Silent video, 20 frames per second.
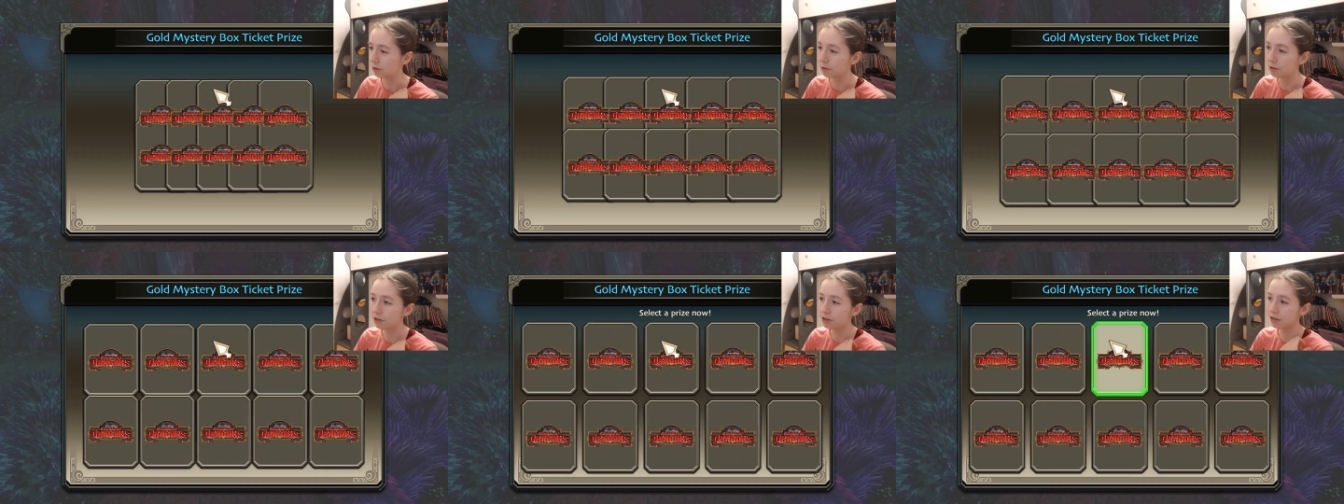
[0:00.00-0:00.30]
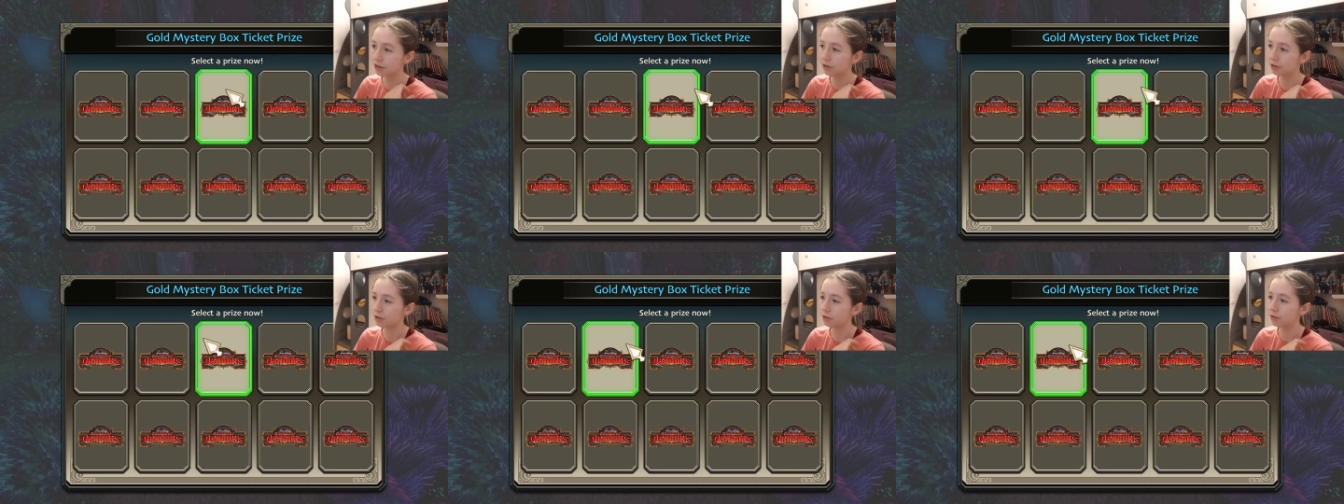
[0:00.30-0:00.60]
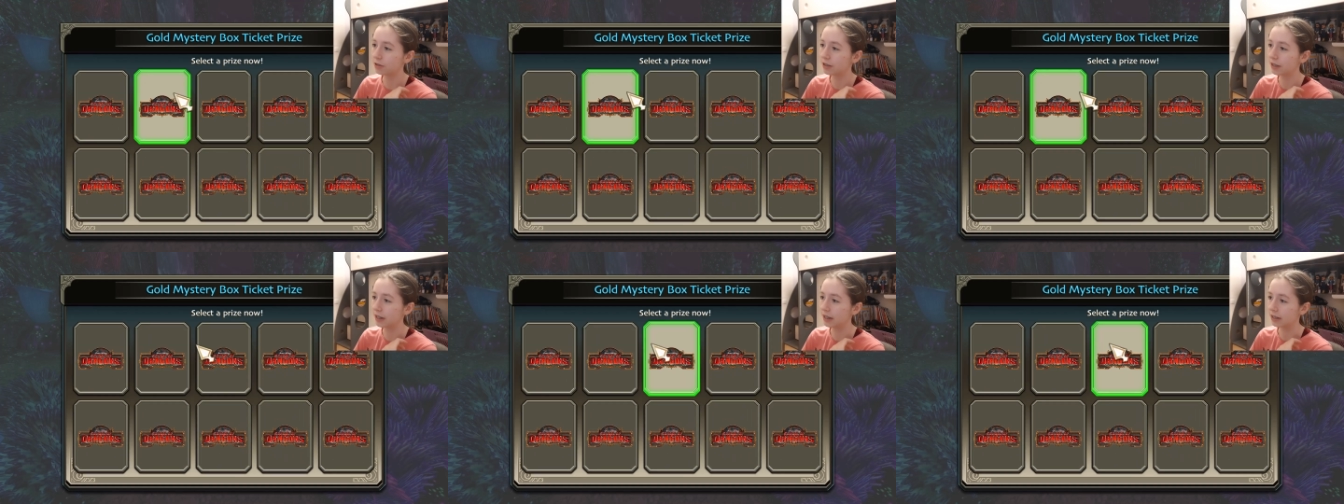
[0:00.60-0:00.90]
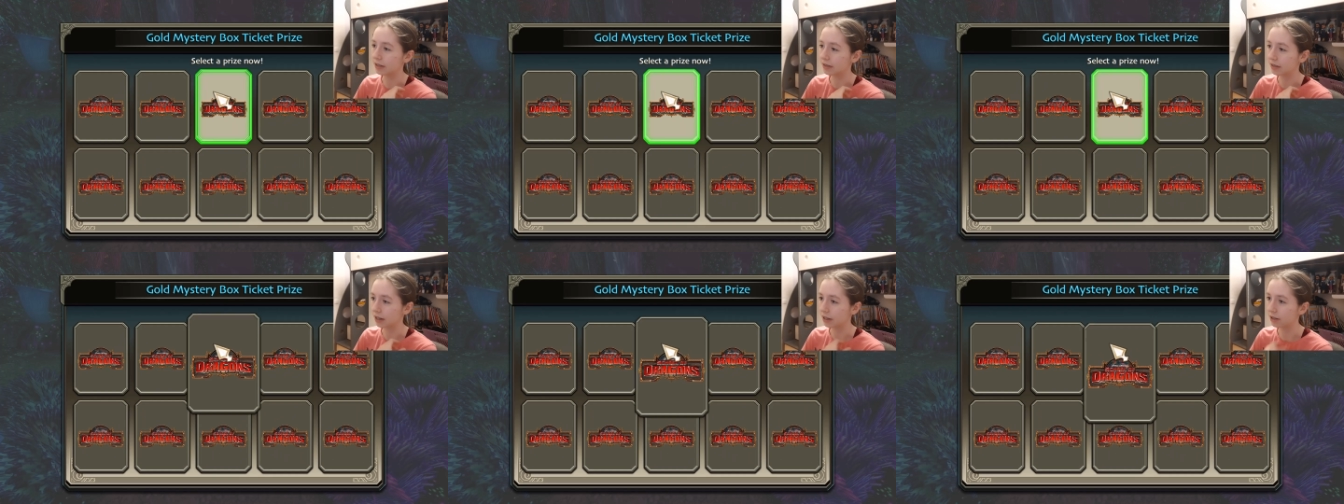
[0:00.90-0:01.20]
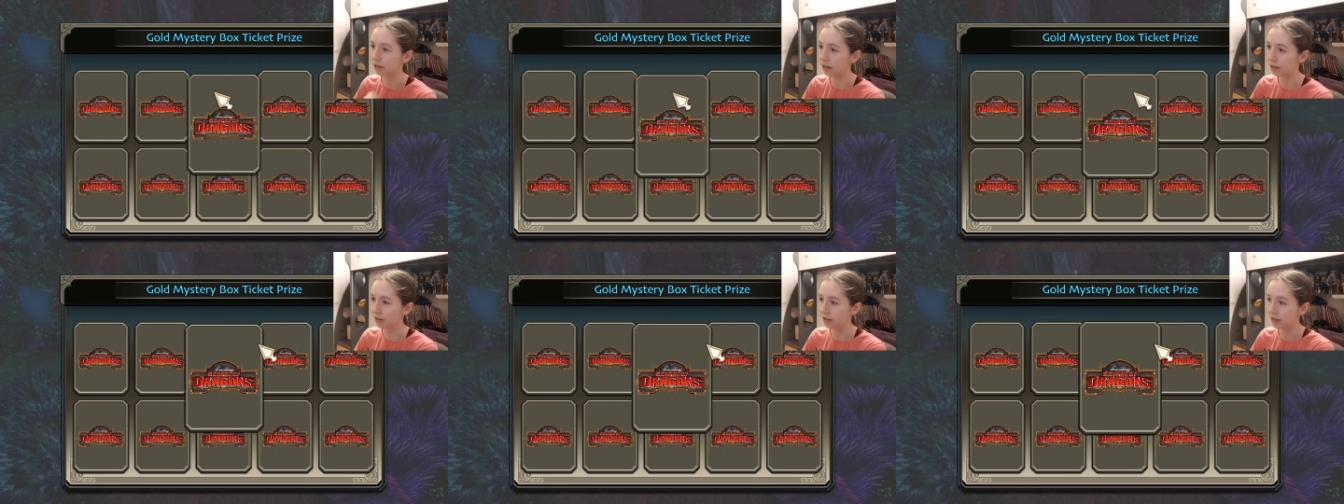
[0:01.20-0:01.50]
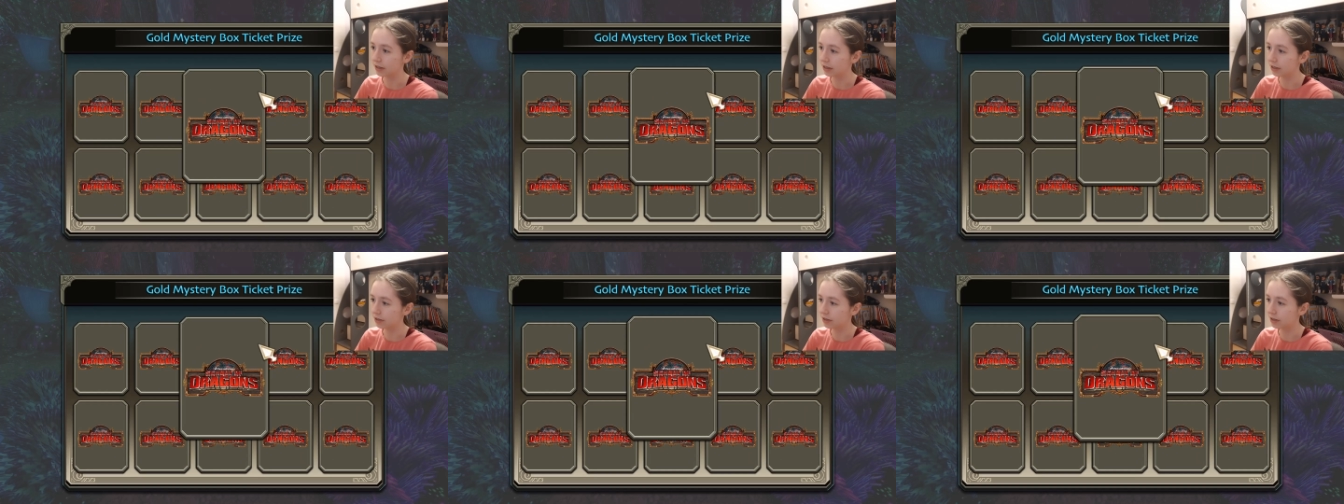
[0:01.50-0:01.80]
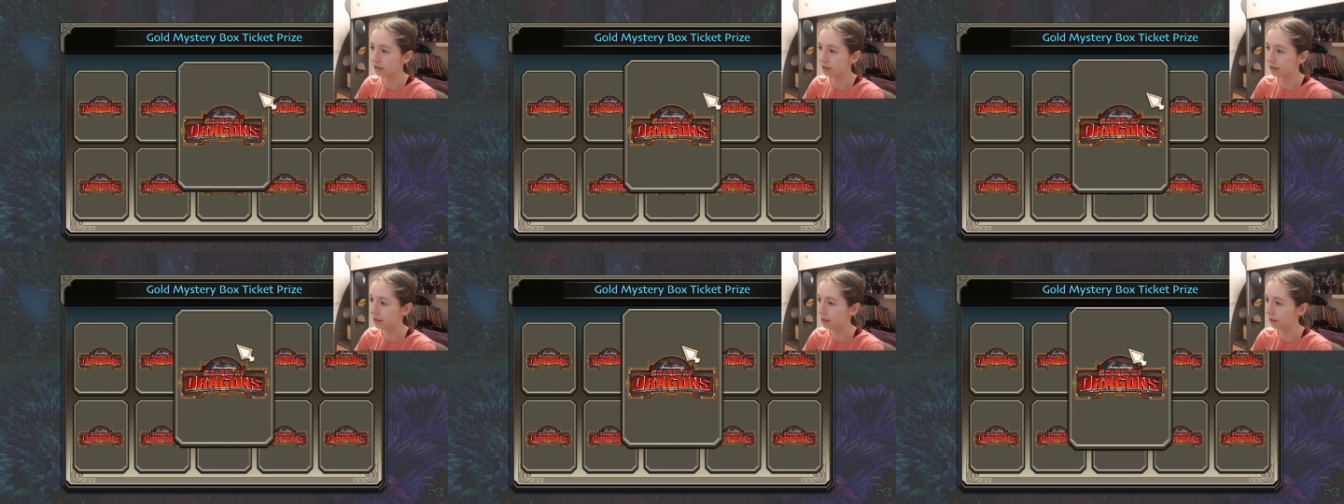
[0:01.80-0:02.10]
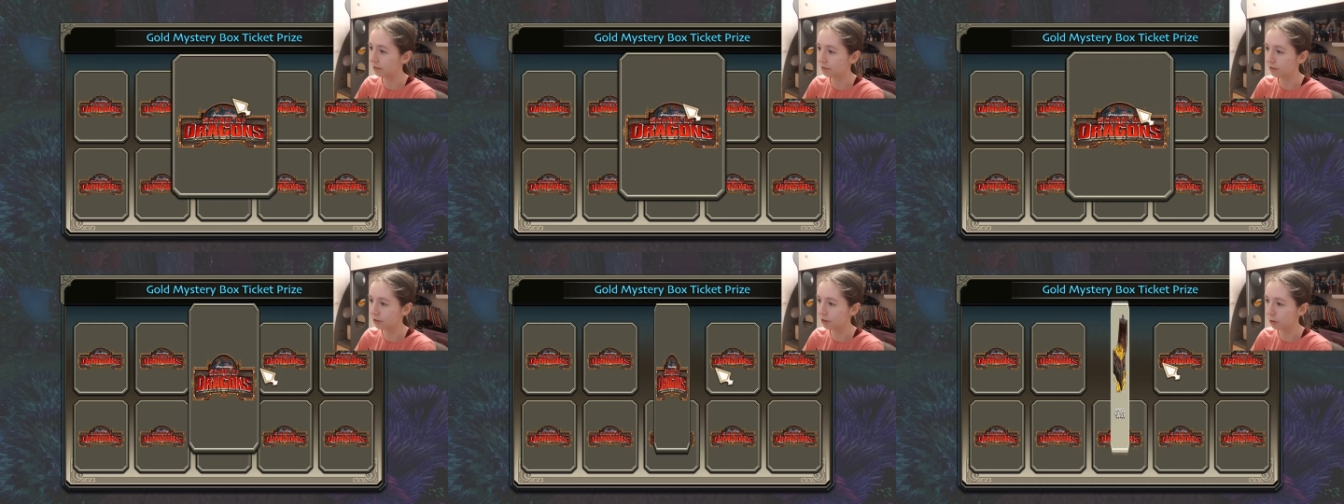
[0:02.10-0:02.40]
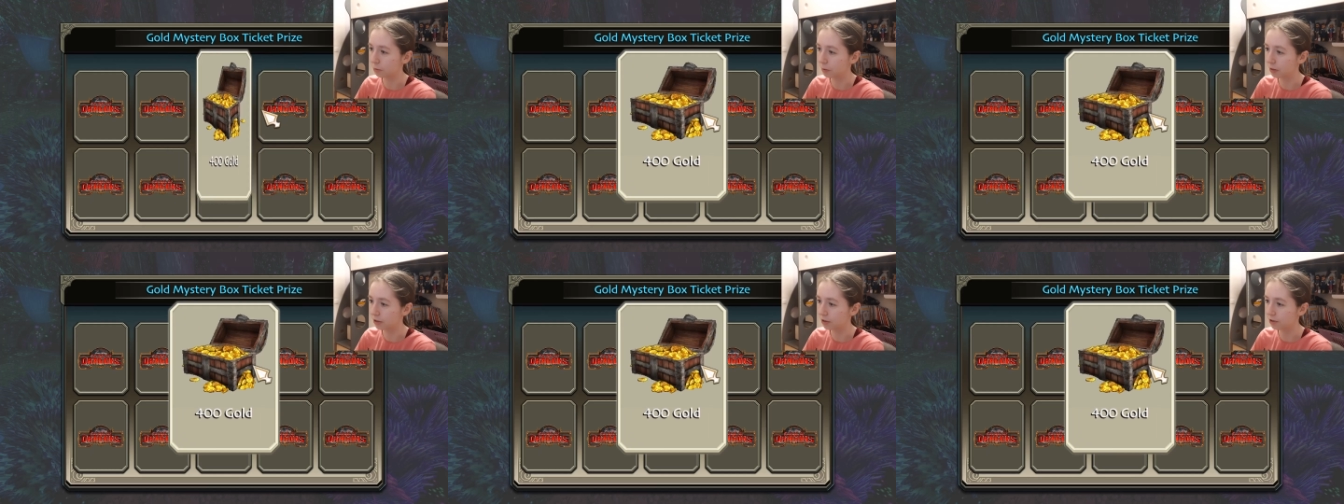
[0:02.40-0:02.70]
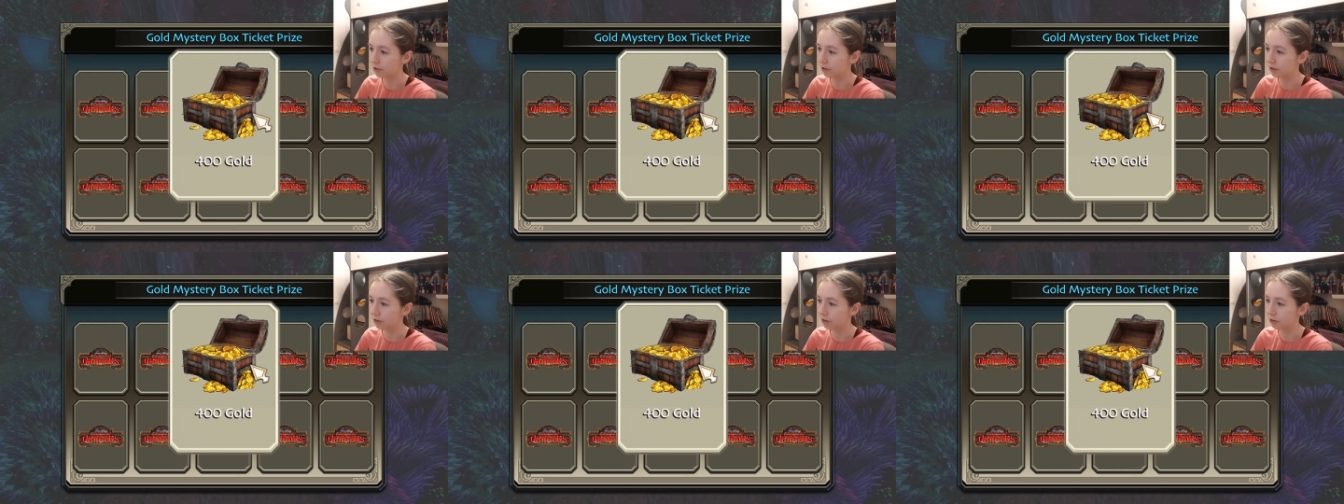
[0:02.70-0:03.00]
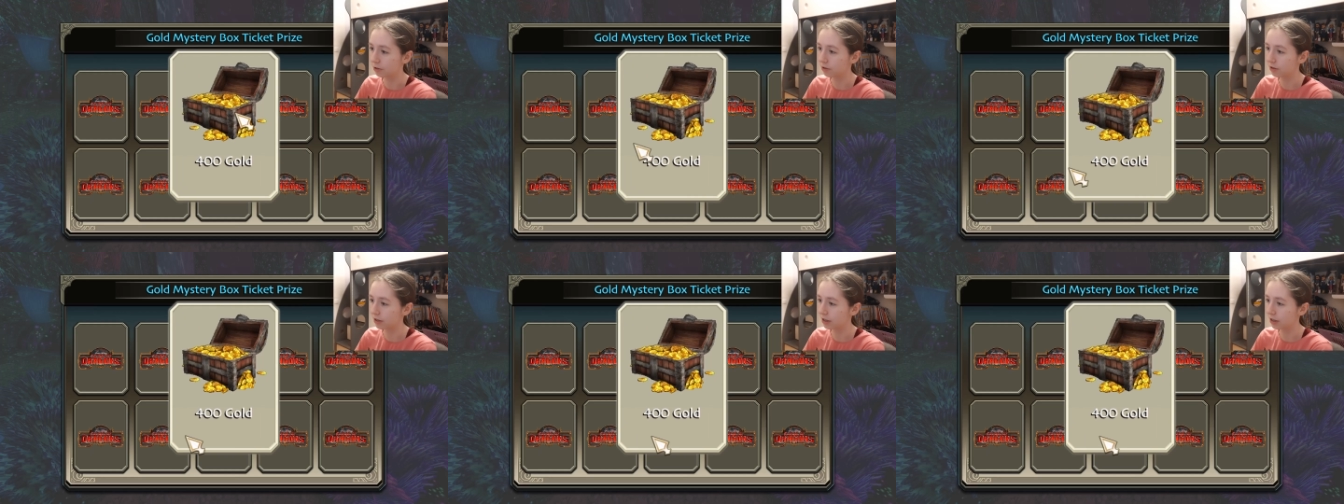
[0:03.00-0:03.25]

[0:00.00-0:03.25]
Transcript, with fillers: Or just do this. Like honestly, this gives so much coins too.